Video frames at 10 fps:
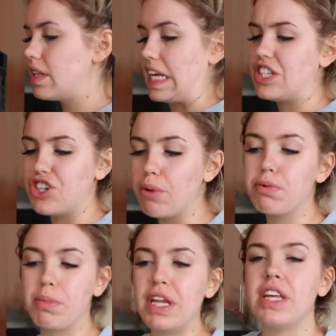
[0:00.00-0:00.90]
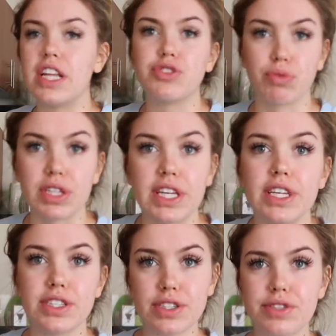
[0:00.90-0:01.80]
like dopamine gets
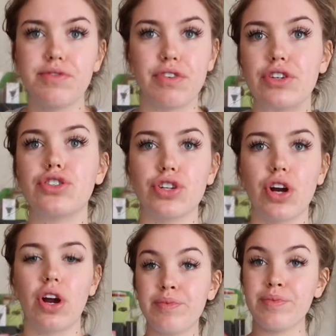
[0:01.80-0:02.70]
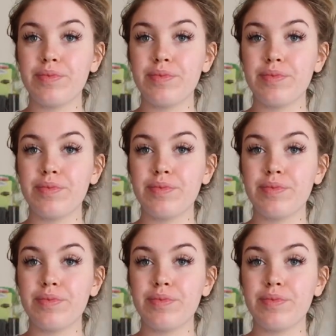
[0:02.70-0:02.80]
released for sure.